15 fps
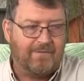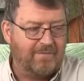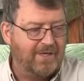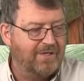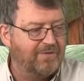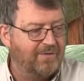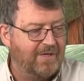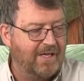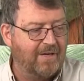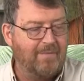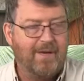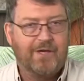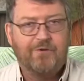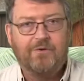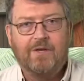It means we need a
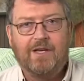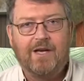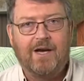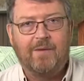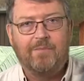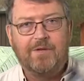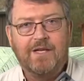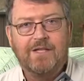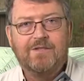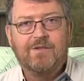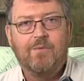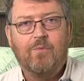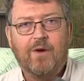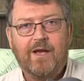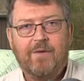measuring cup. You need
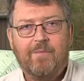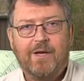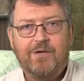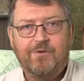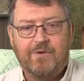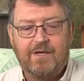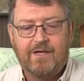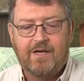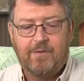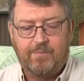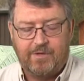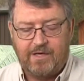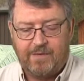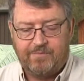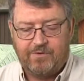some way of measuring a
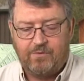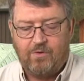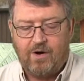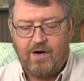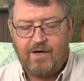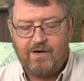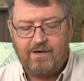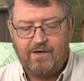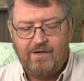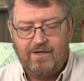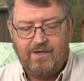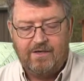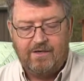couple cups of water.